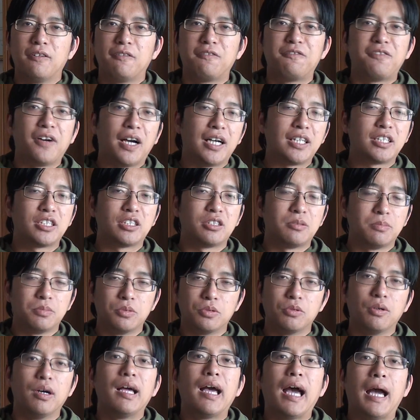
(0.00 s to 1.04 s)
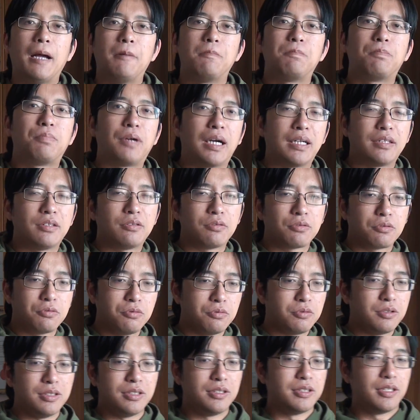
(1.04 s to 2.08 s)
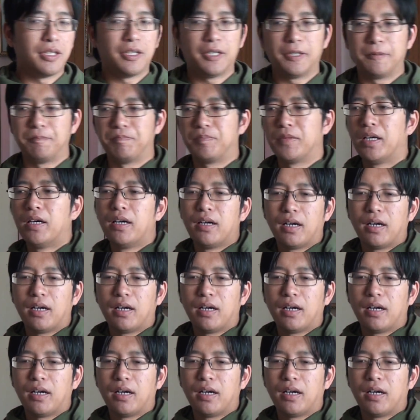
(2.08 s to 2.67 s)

fashionable, and practical design.